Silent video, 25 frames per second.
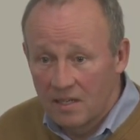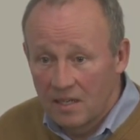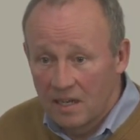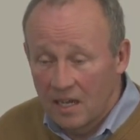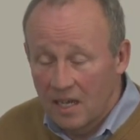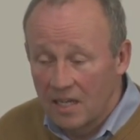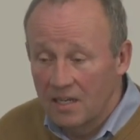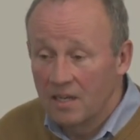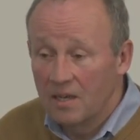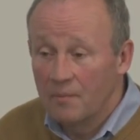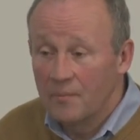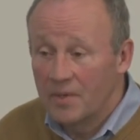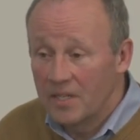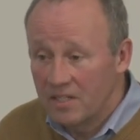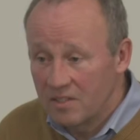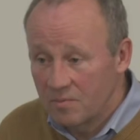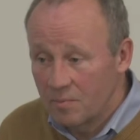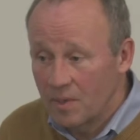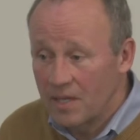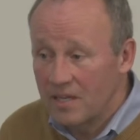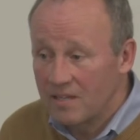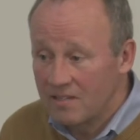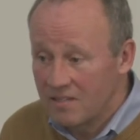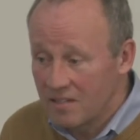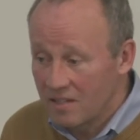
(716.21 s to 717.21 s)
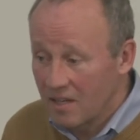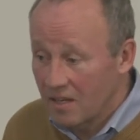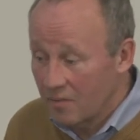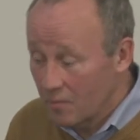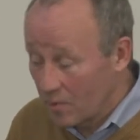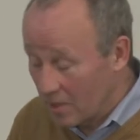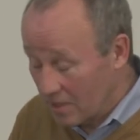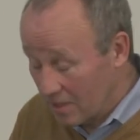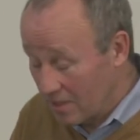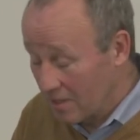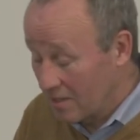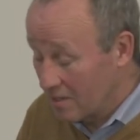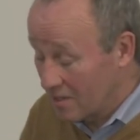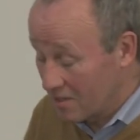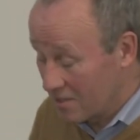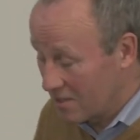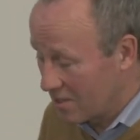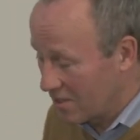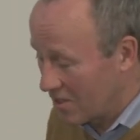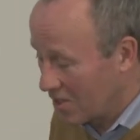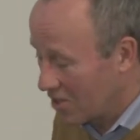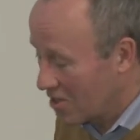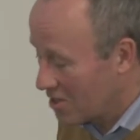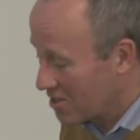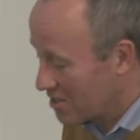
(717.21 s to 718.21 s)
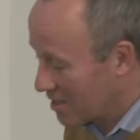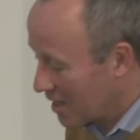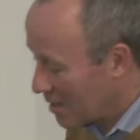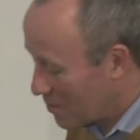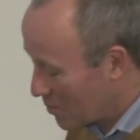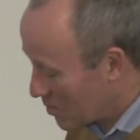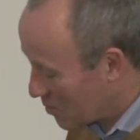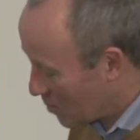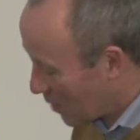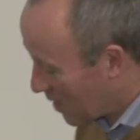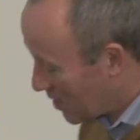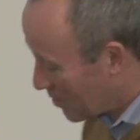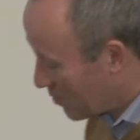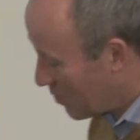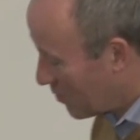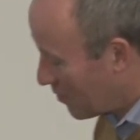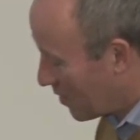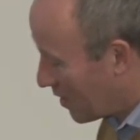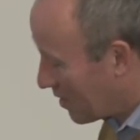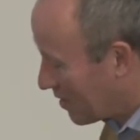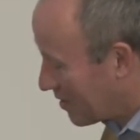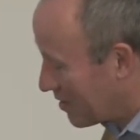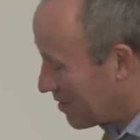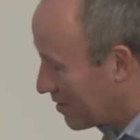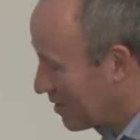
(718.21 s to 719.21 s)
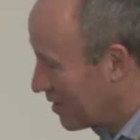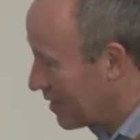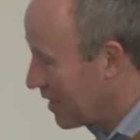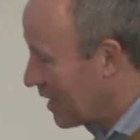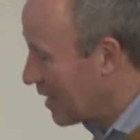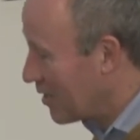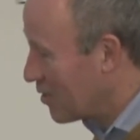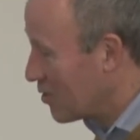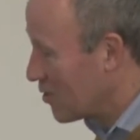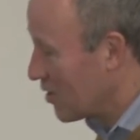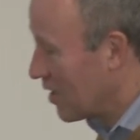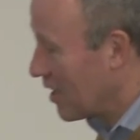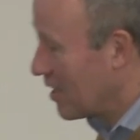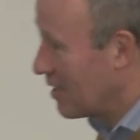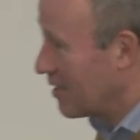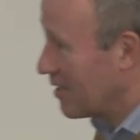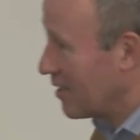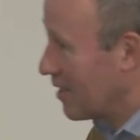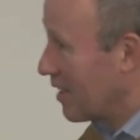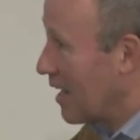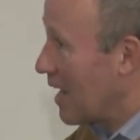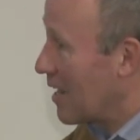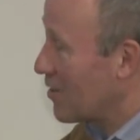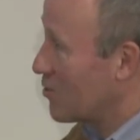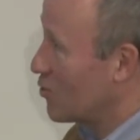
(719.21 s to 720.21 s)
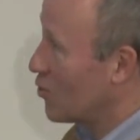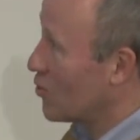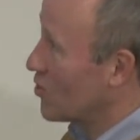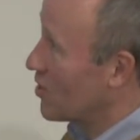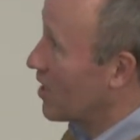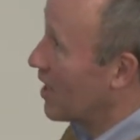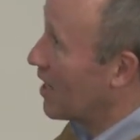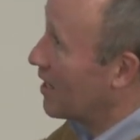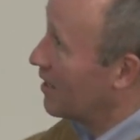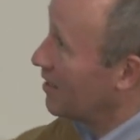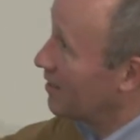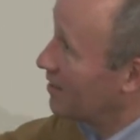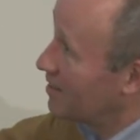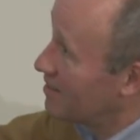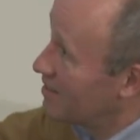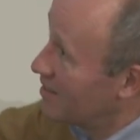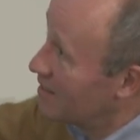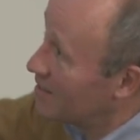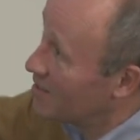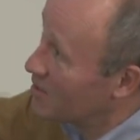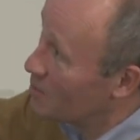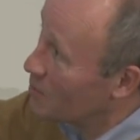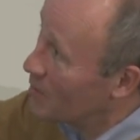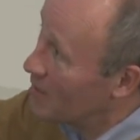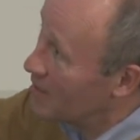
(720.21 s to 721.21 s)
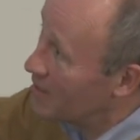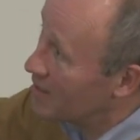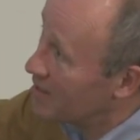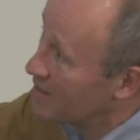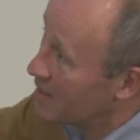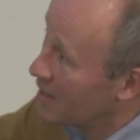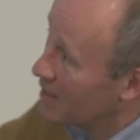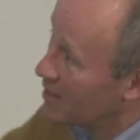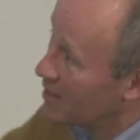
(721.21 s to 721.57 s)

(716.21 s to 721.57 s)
And I mean, space, here's the third type of space. We've had it on the nanoscale, the astroscale, and this is the intermediate scale